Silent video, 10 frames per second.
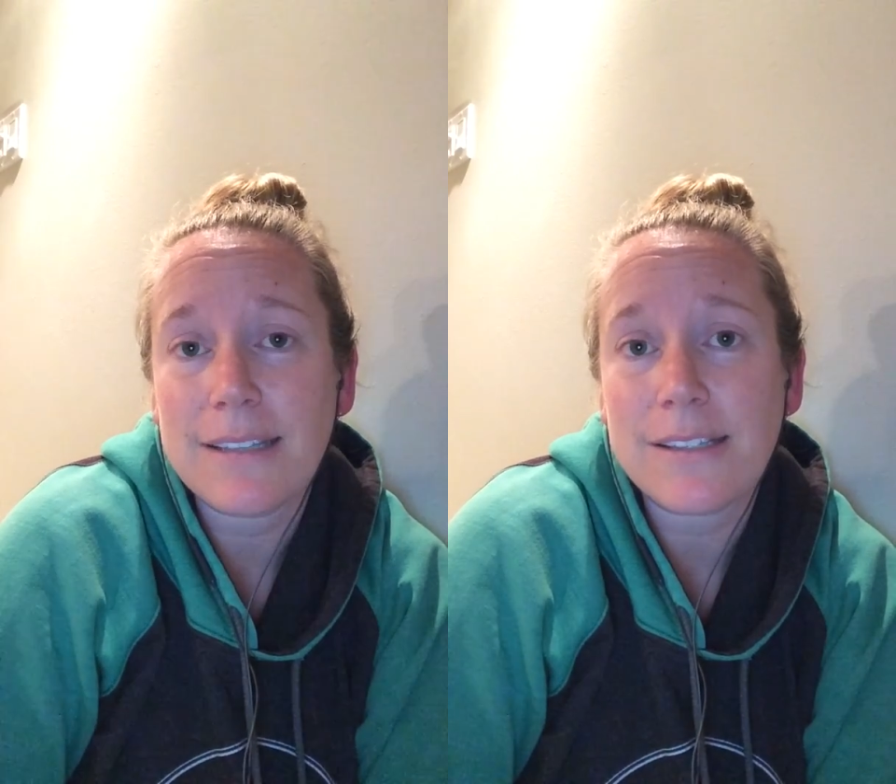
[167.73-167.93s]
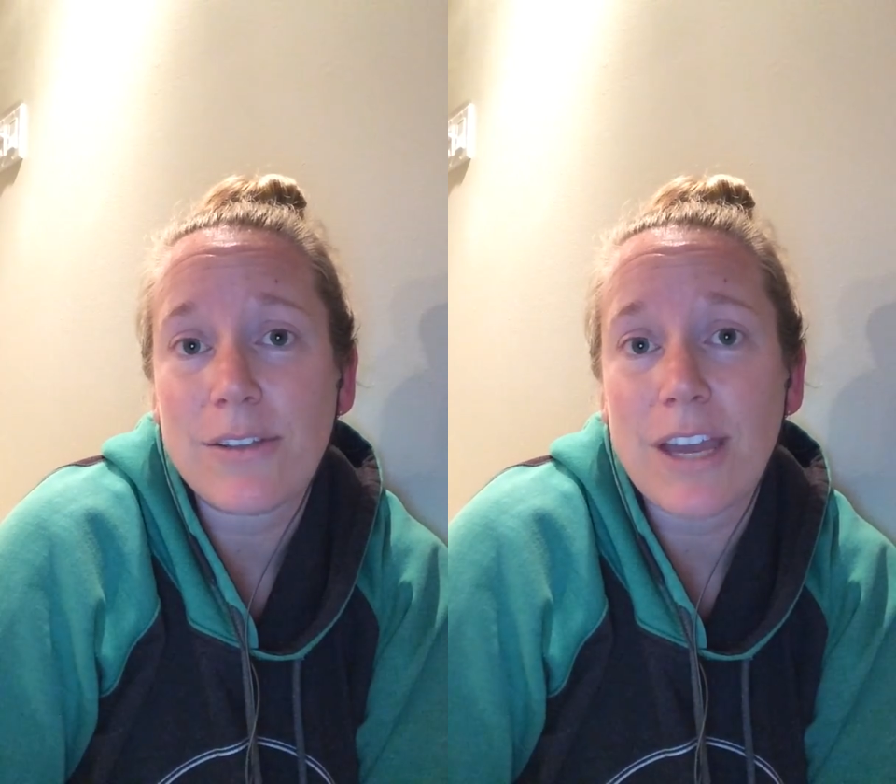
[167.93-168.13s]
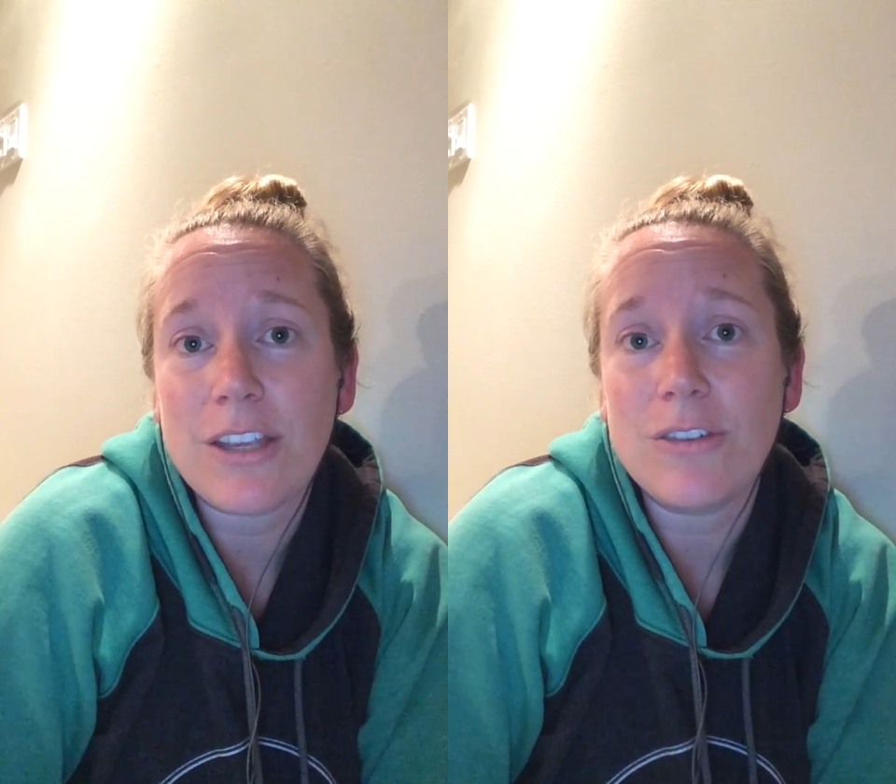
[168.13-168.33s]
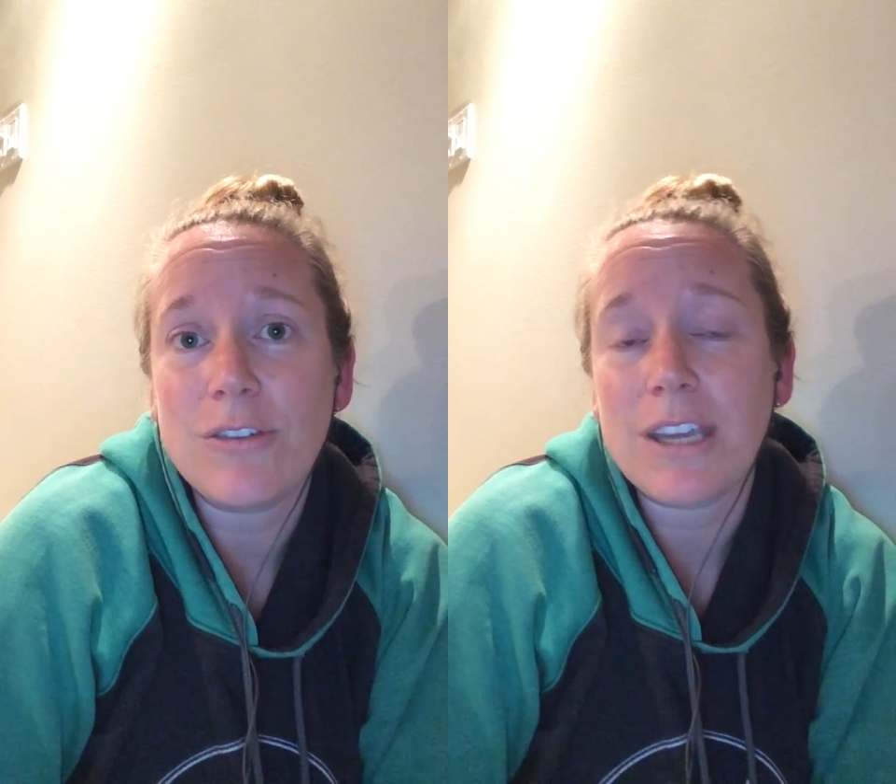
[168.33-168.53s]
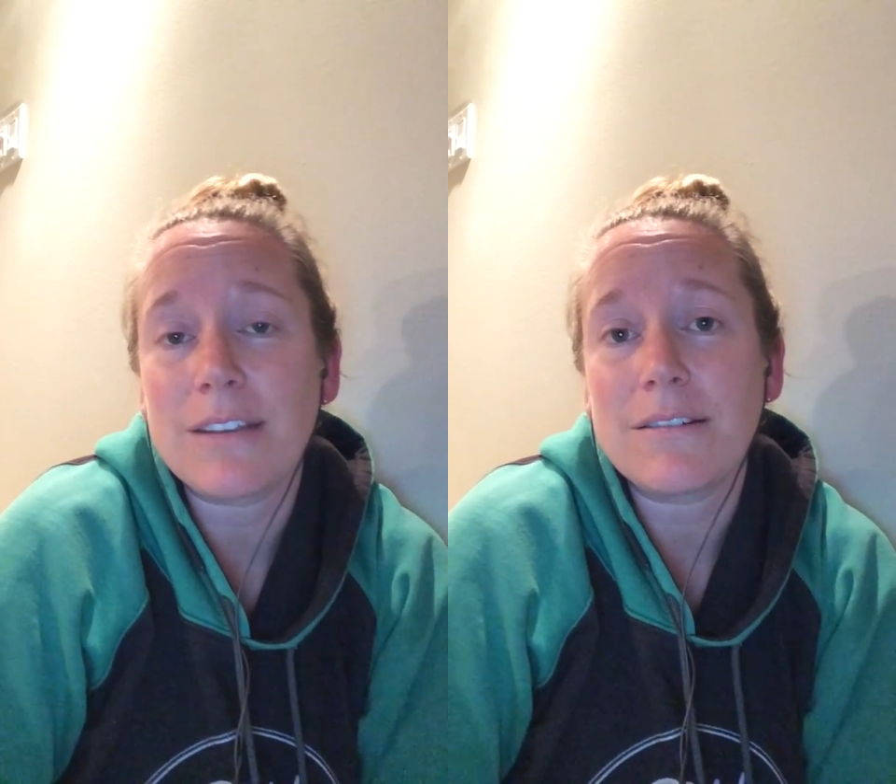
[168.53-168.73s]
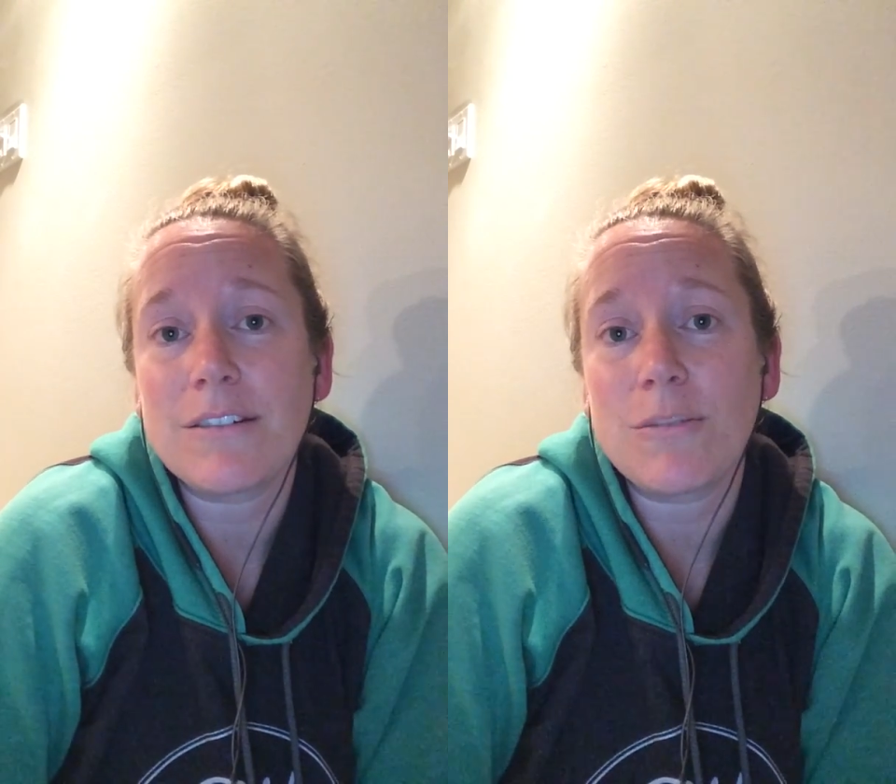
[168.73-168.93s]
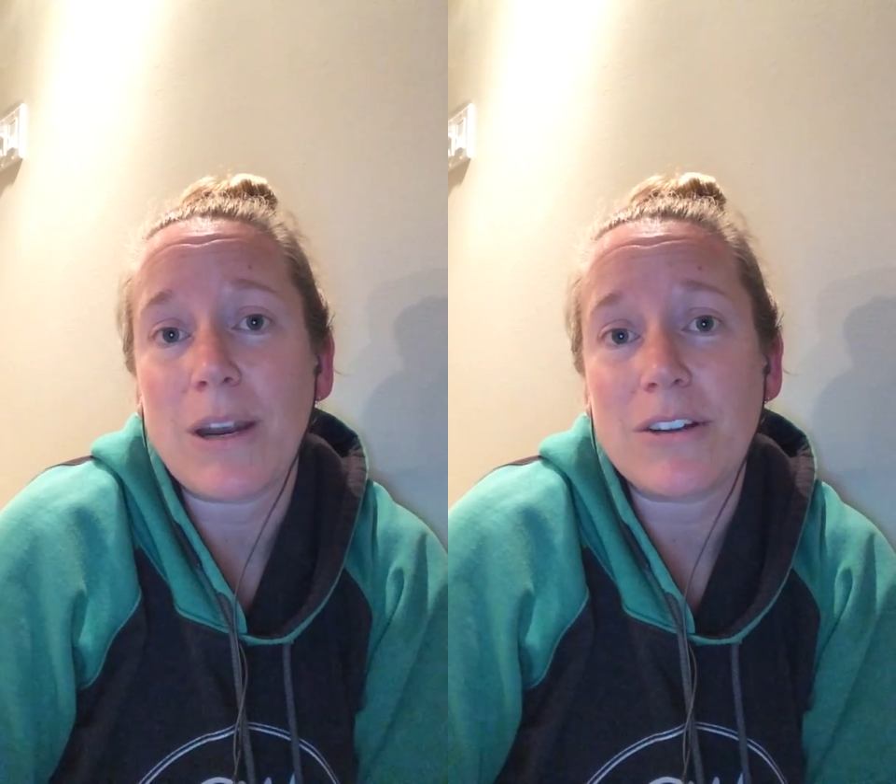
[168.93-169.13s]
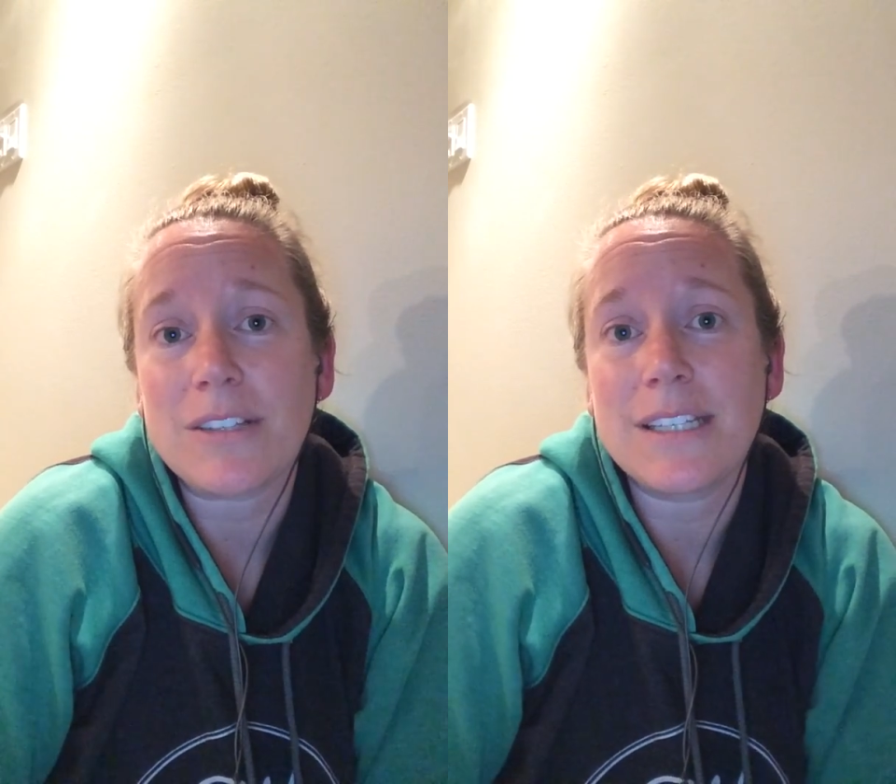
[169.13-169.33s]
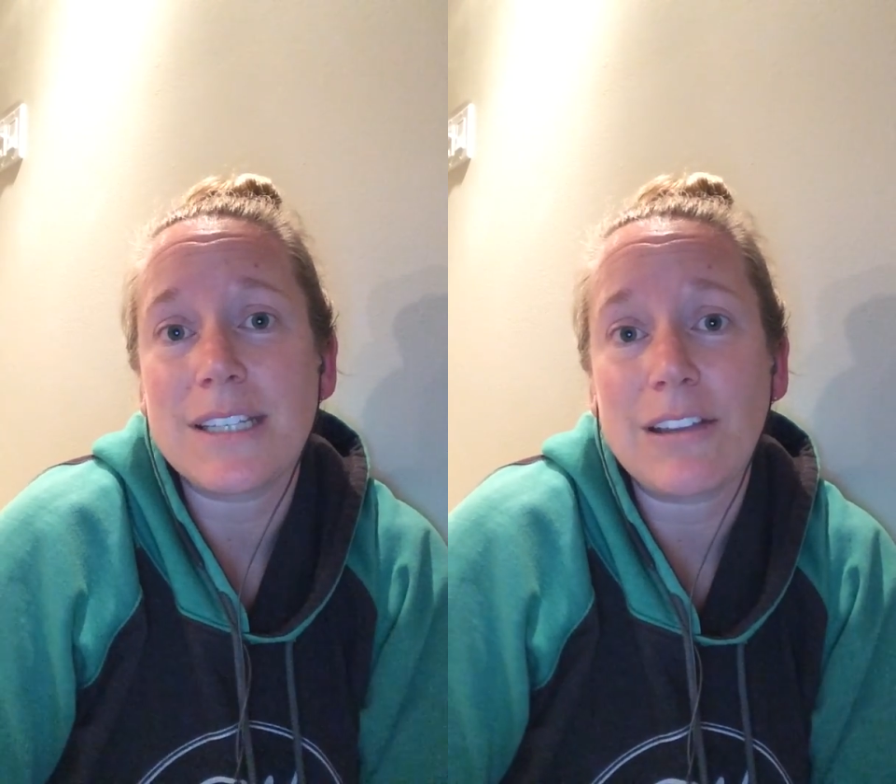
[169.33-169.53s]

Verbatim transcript: so that you can your parents can